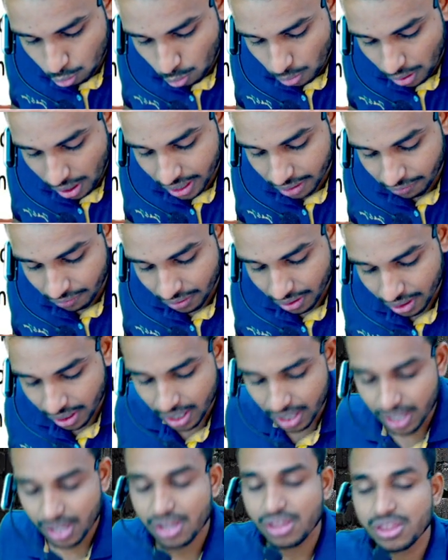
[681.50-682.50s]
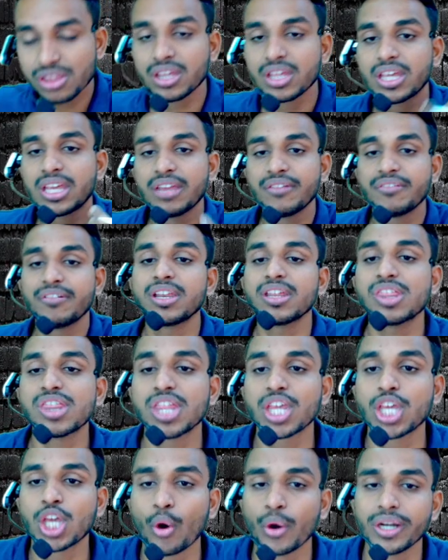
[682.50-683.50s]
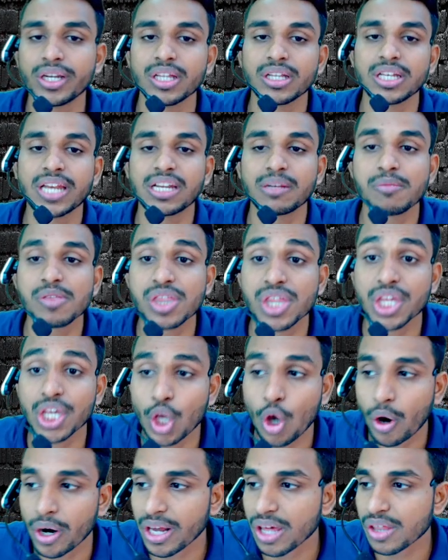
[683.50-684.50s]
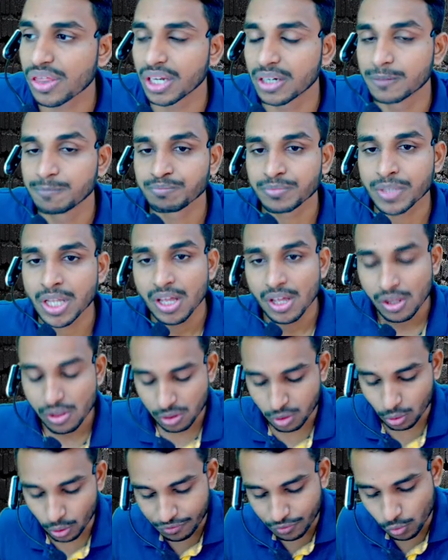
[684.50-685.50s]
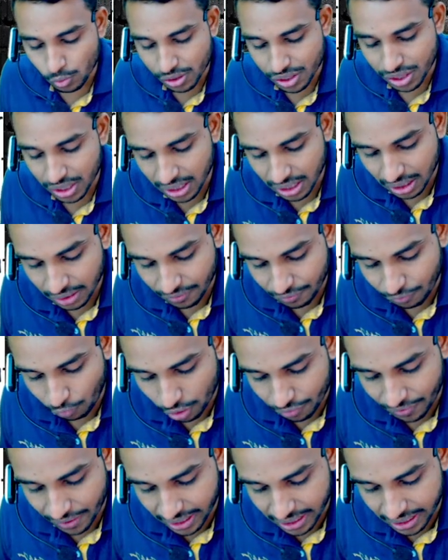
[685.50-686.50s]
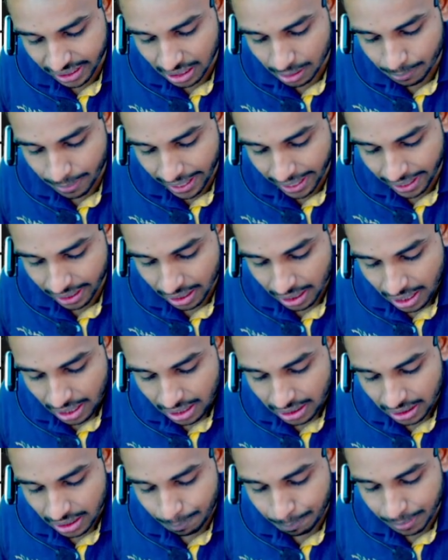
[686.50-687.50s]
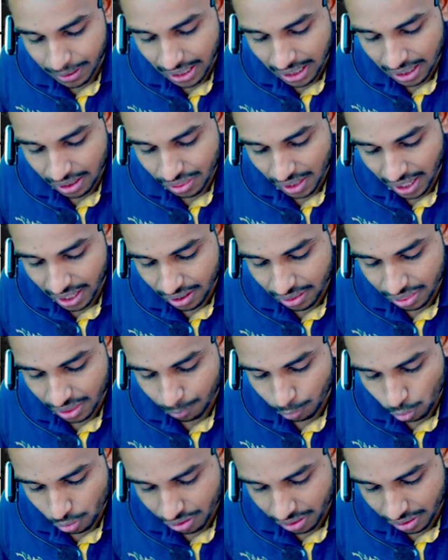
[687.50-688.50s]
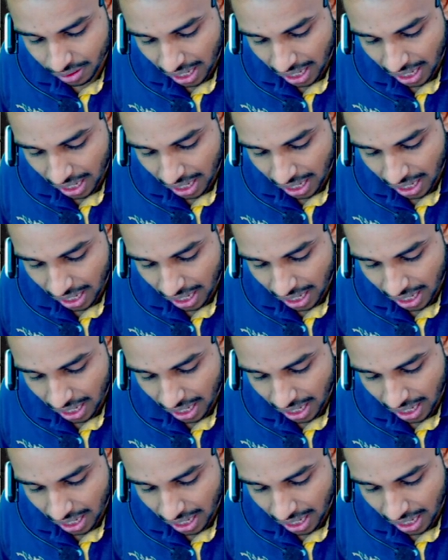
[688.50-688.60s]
who are giving security, that means secured asset. So if you see for Federal Bank, the peers are suppose